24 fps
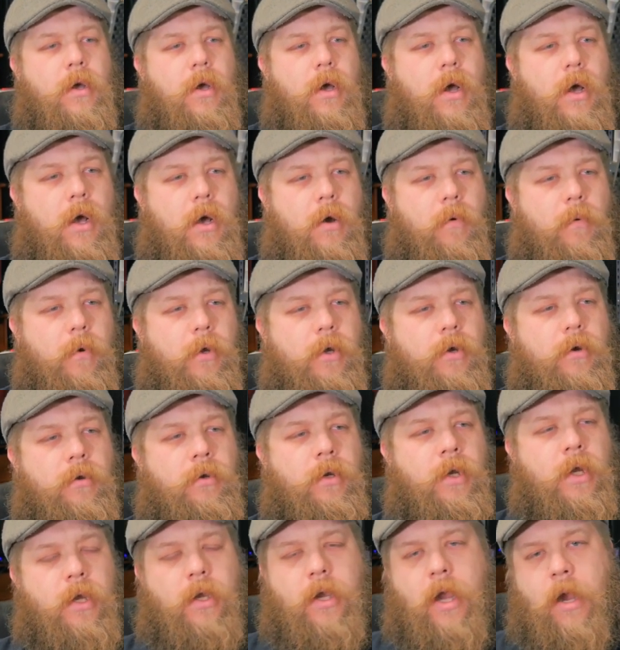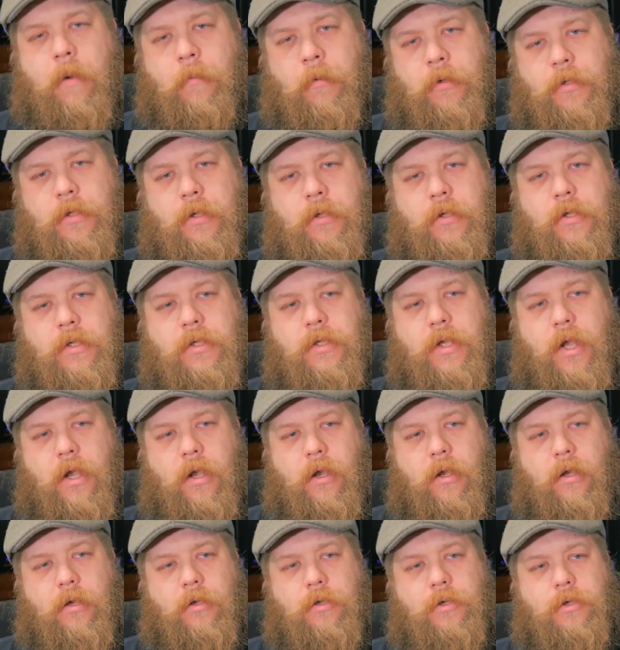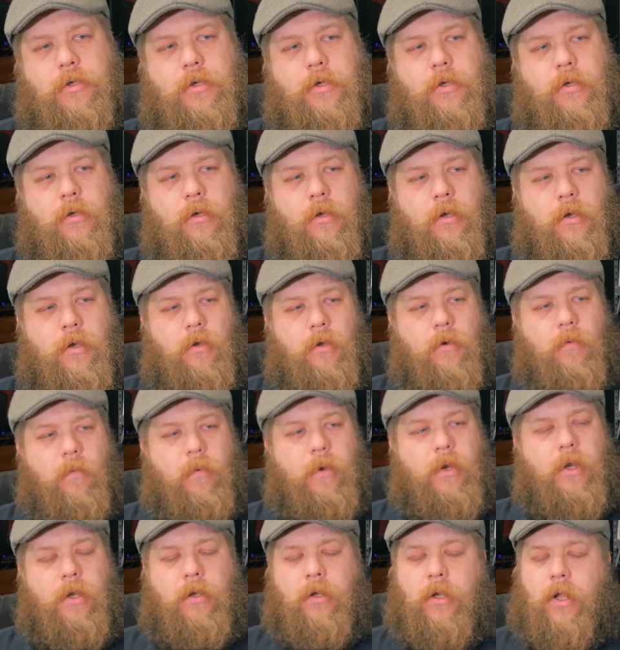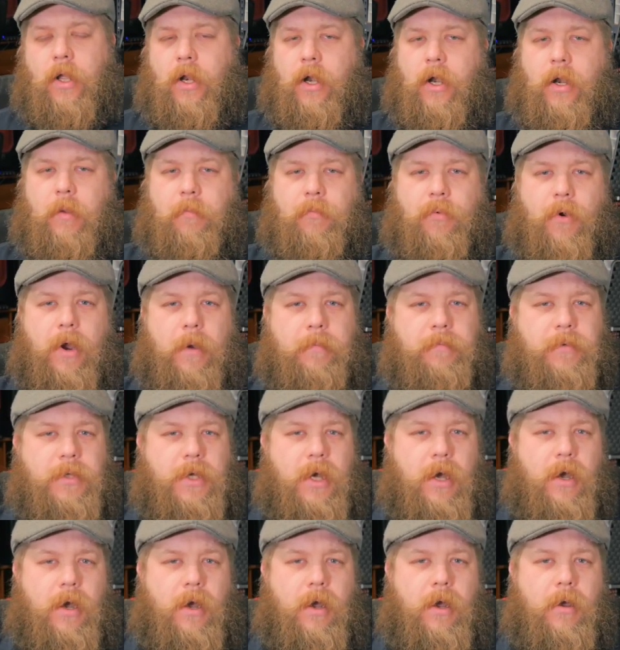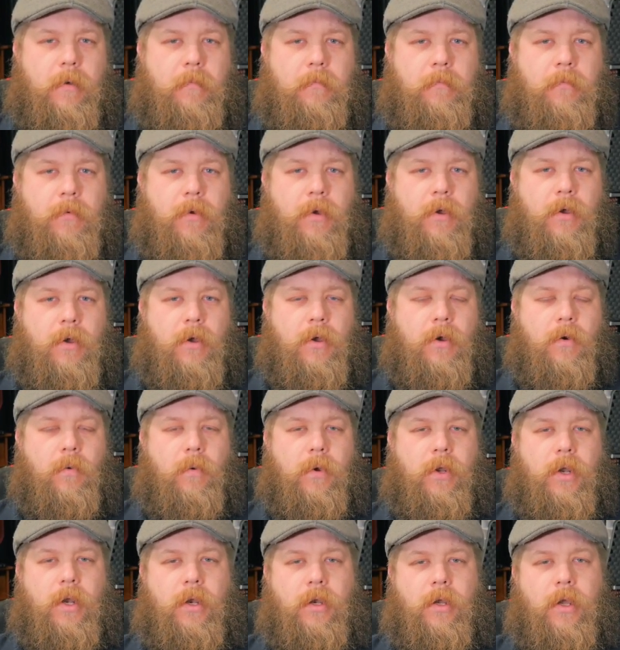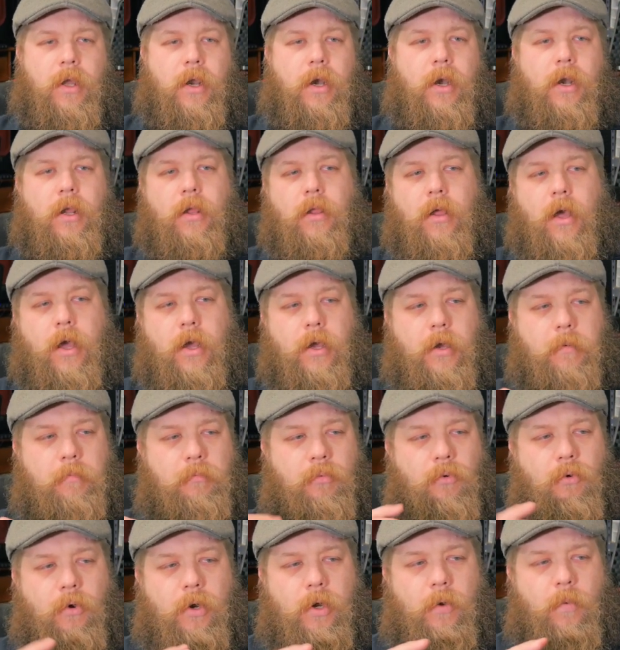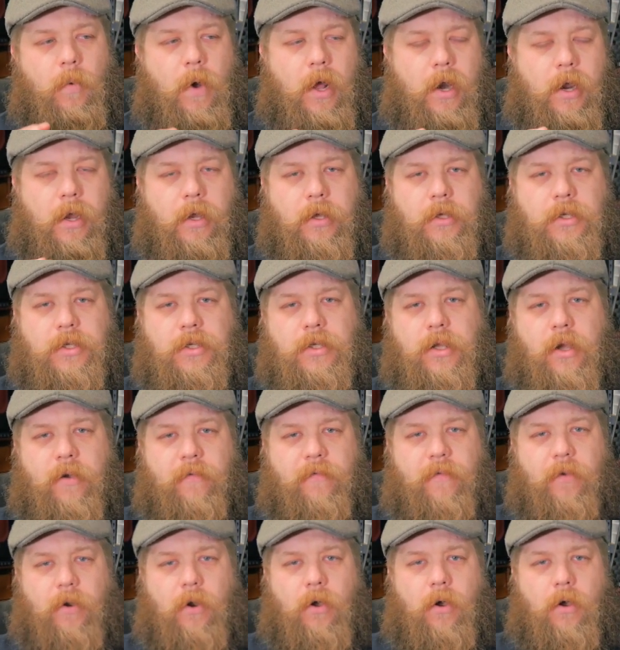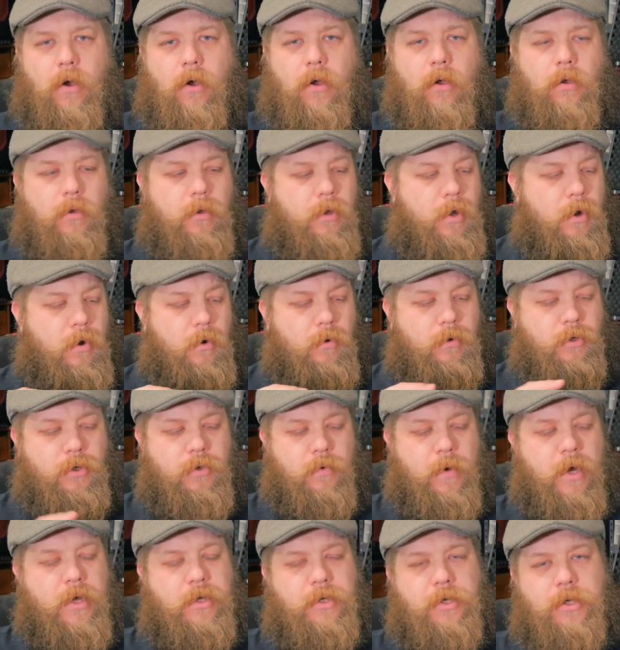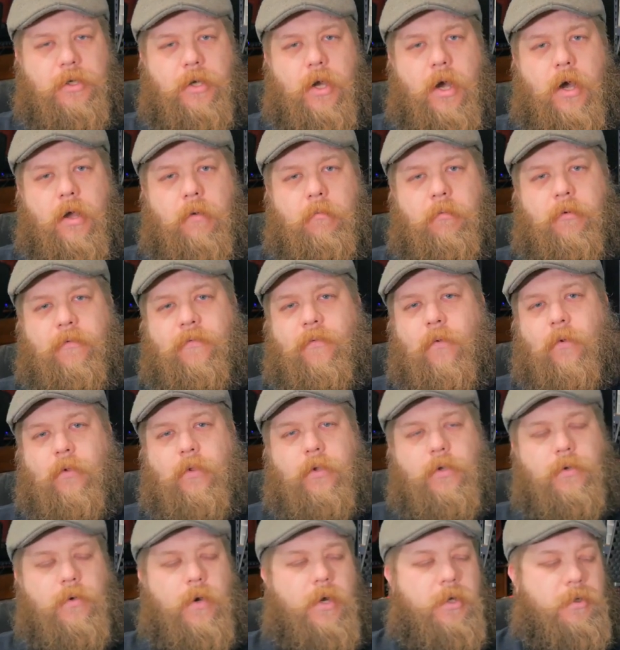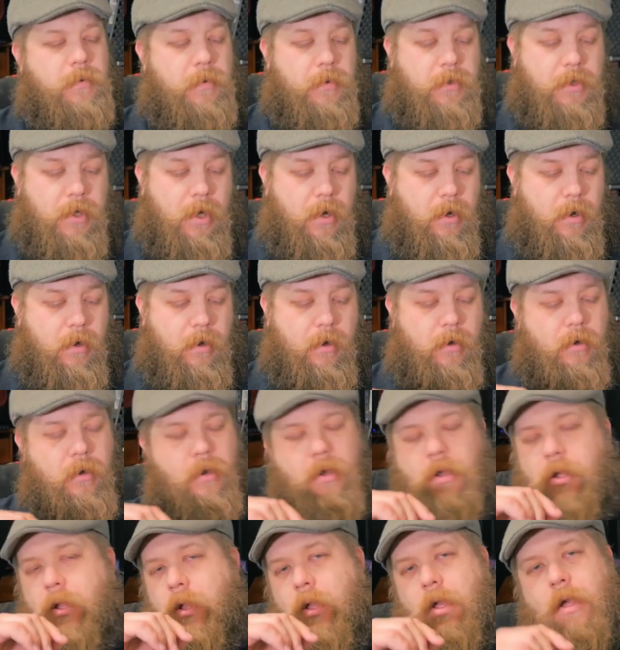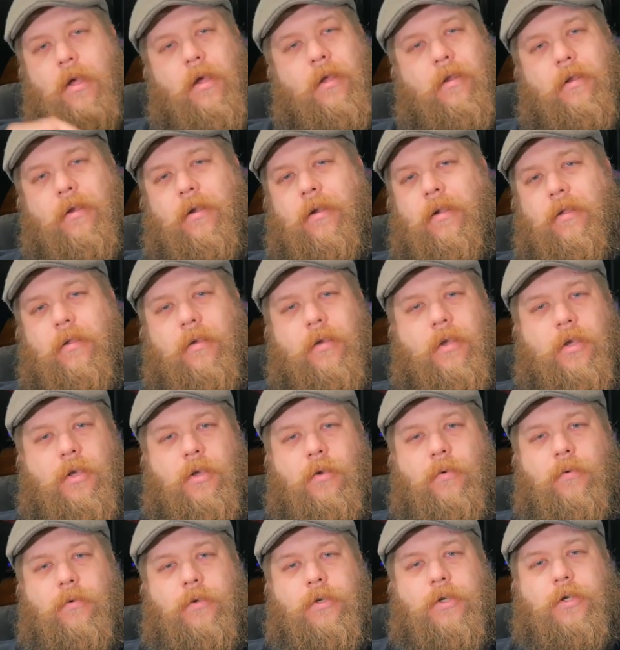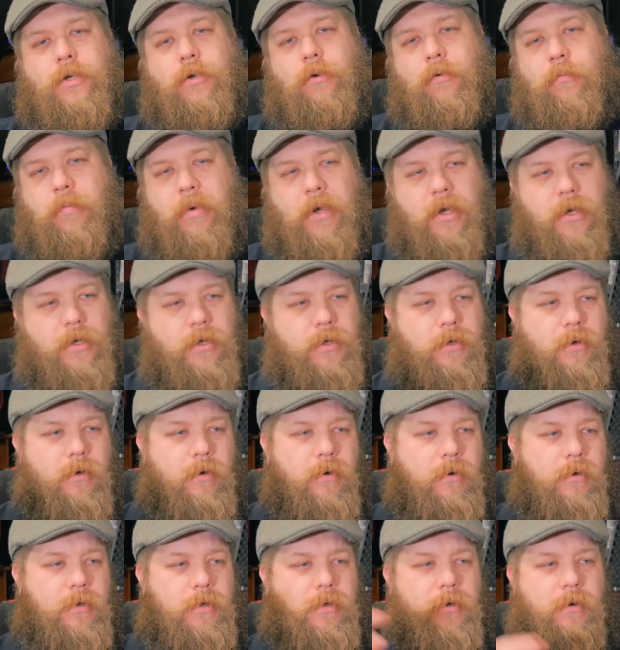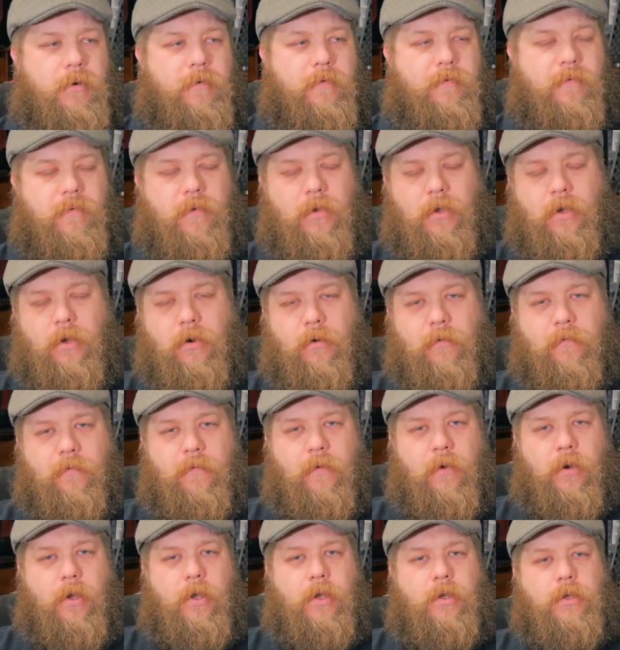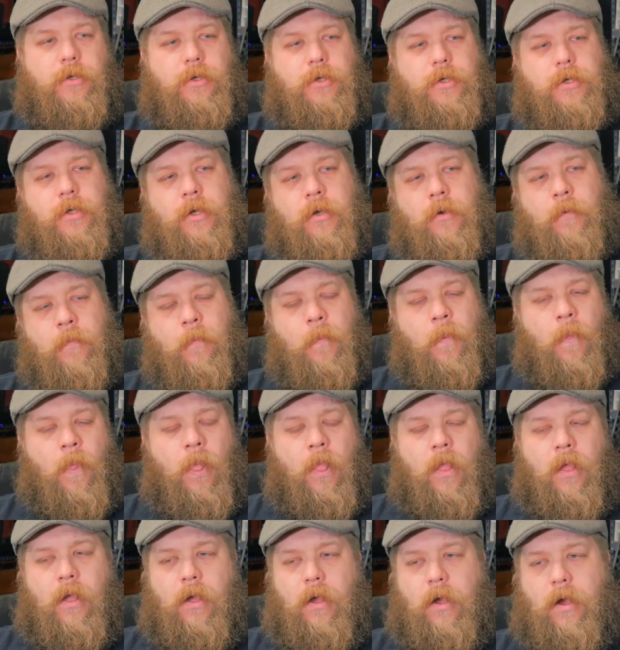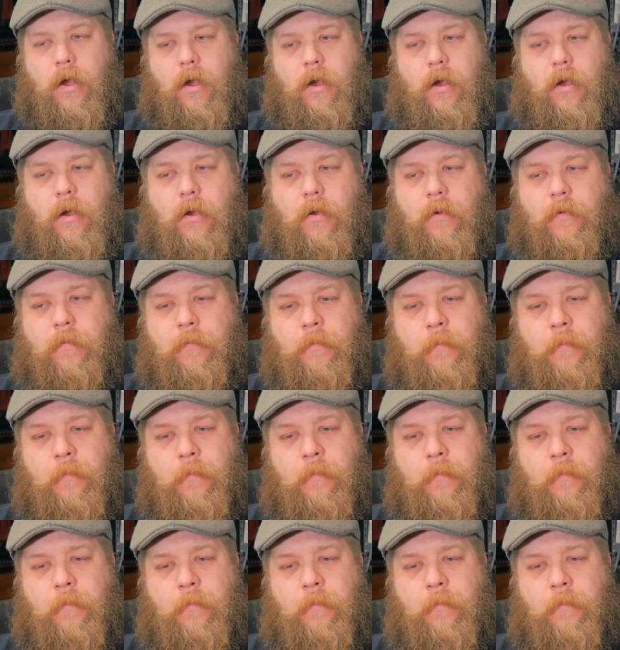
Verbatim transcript: Uh, we couldn't get cameras on the stage. We didn't get any prep time. We didn't get any like pre-wedding stuff at all. No dress shot before the dress was on. None of the cute shoe pictures or you know footage. Uh,